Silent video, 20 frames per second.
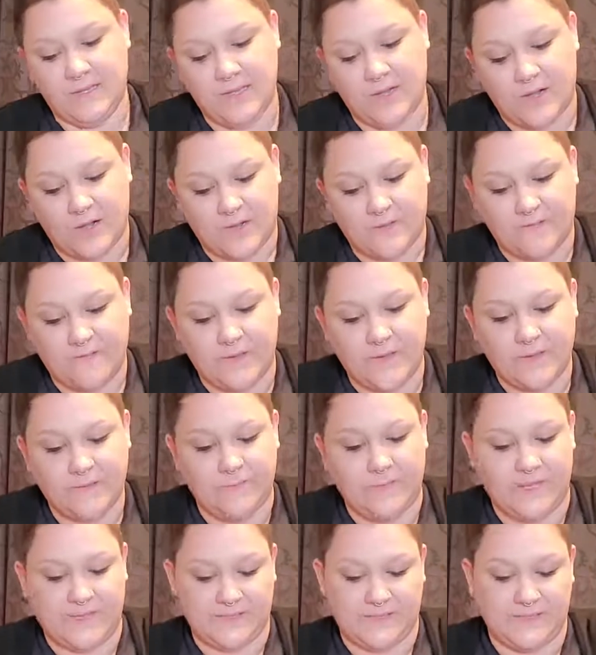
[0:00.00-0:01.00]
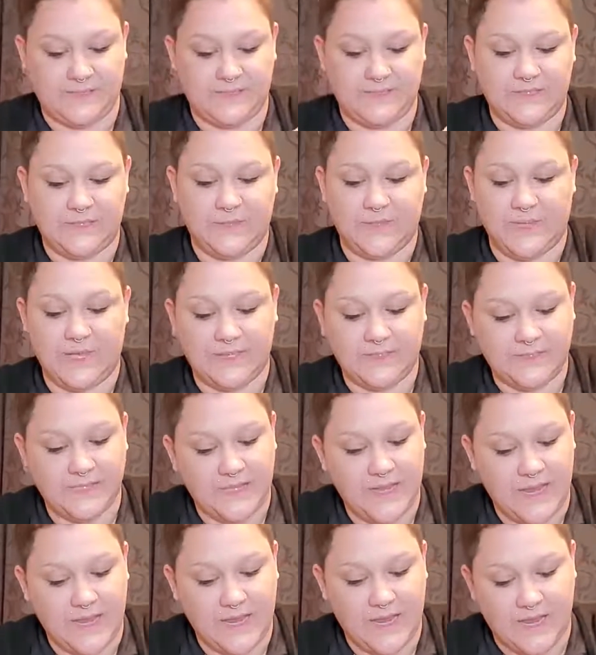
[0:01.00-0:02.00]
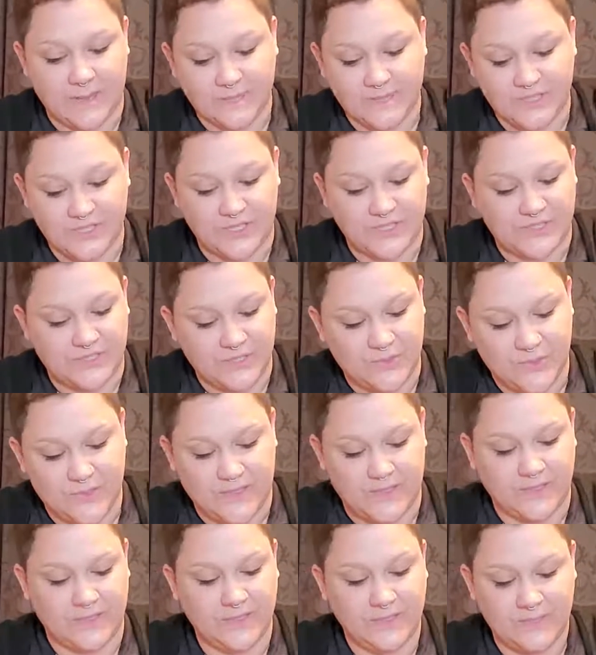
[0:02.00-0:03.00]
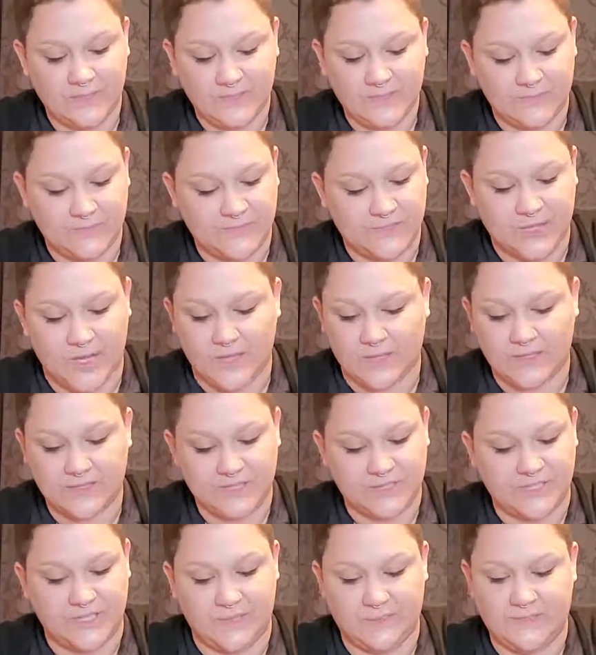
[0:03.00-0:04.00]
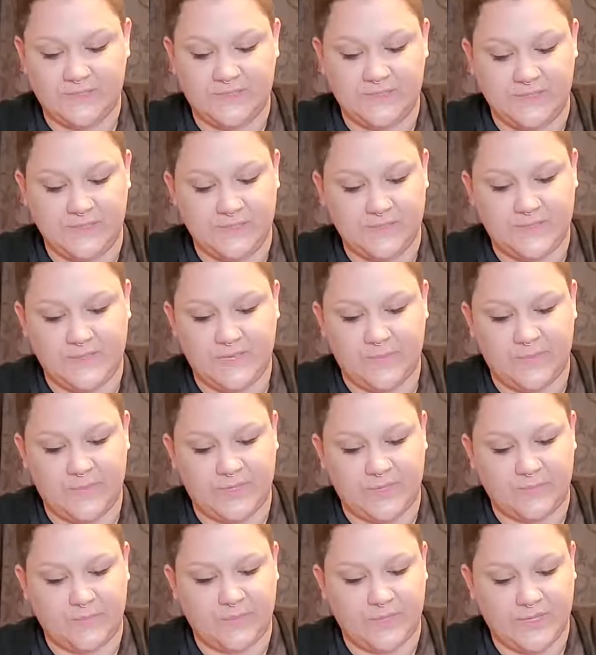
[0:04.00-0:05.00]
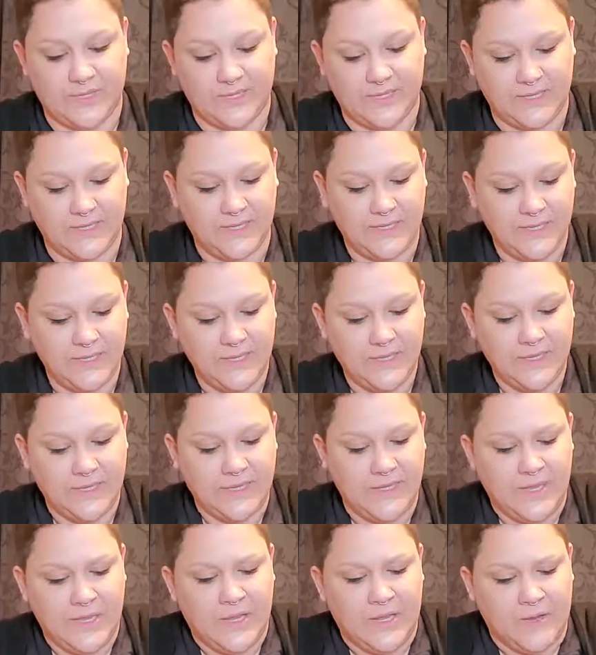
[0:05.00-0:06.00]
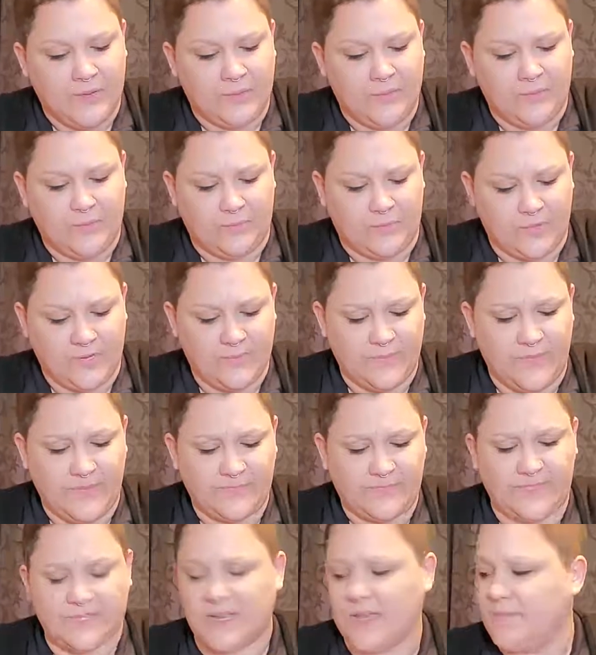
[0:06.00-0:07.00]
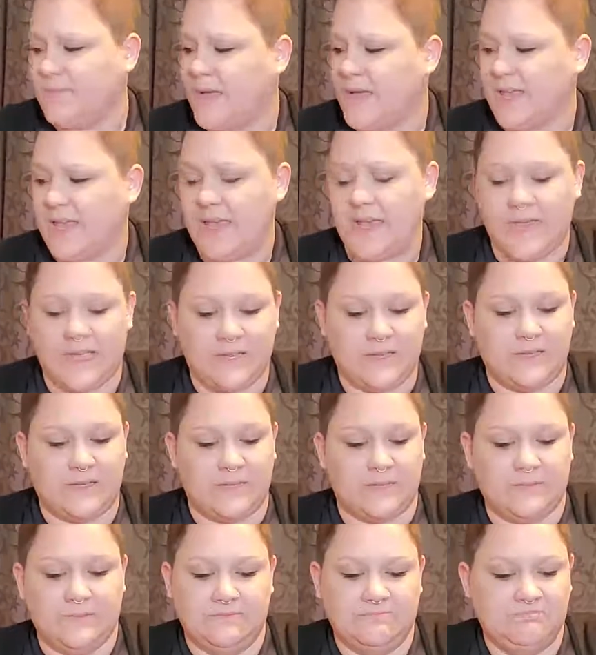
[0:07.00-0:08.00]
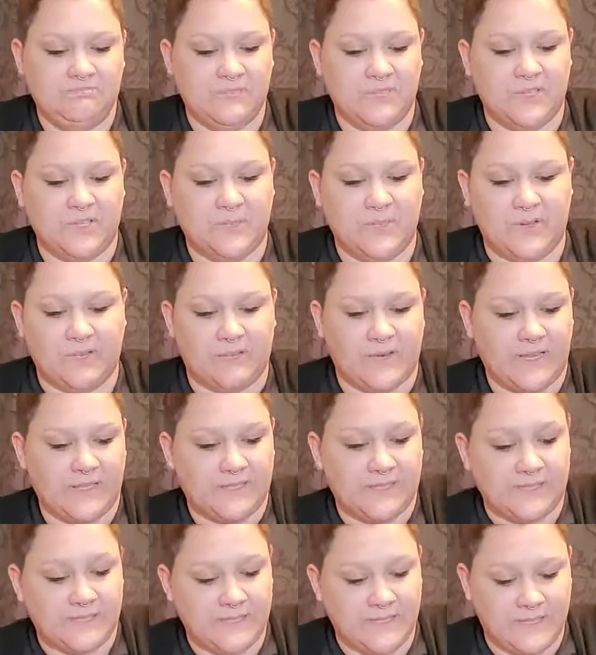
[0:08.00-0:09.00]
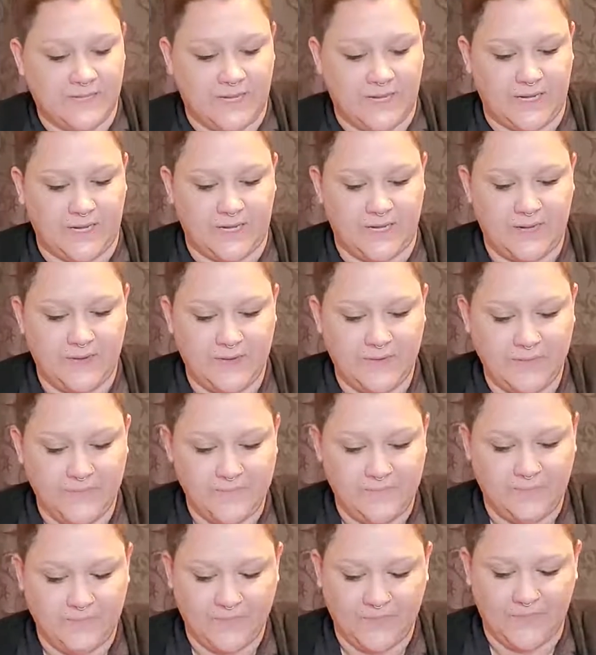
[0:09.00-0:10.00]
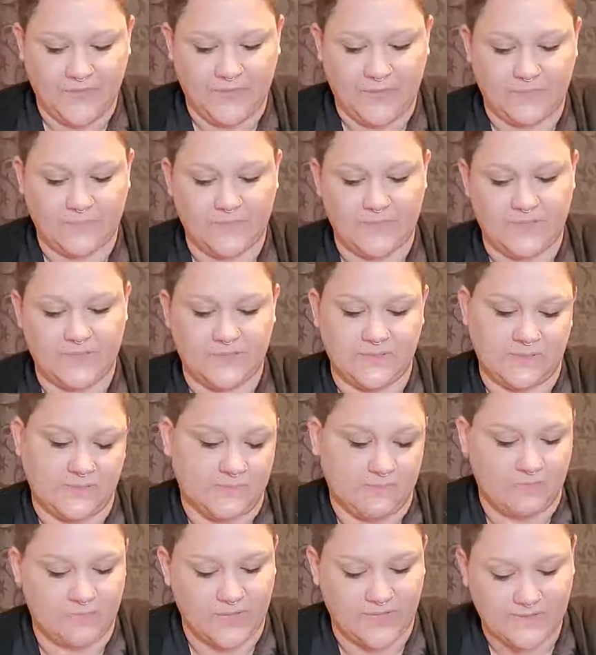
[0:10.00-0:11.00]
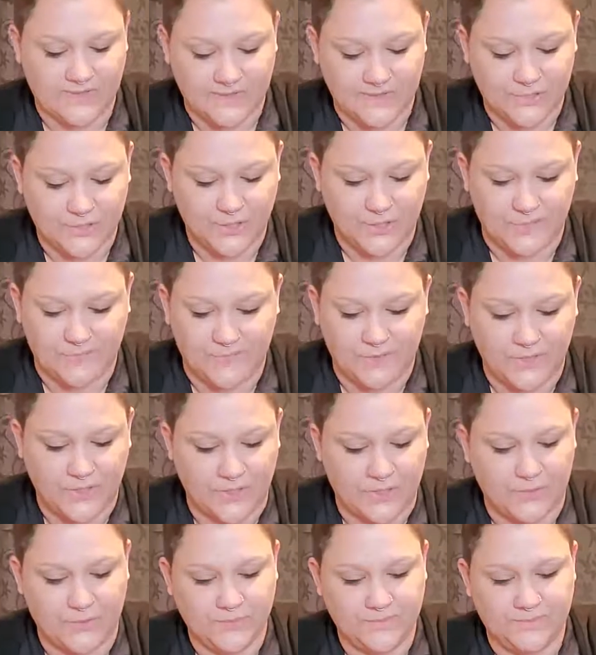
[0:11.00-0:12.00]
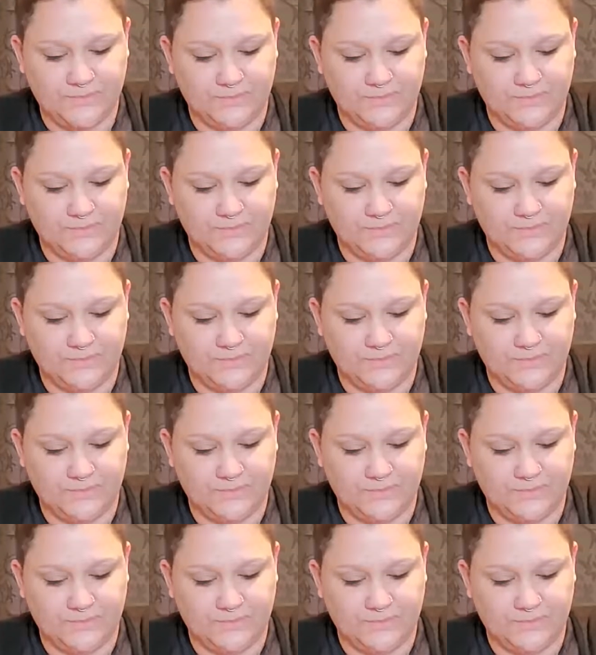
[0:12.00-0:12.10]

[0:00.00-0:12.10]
our fun mixins. So again, today I'm just doing some chocolate chips, keeping it pretty basic. I might add a little bit of raisins in there because raisins are good for you.